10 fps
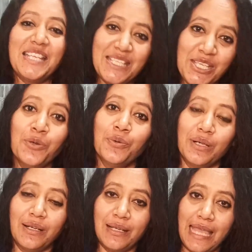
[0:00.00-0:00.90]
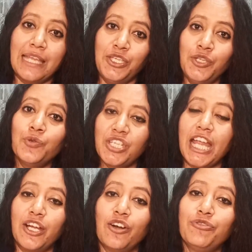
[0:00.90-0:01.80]

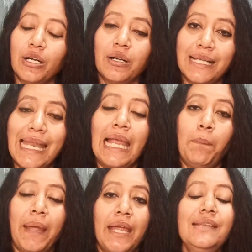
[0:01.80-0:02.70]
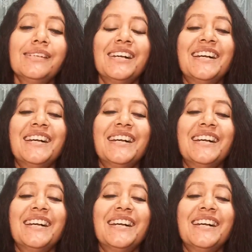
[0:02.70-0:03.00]
nail paint.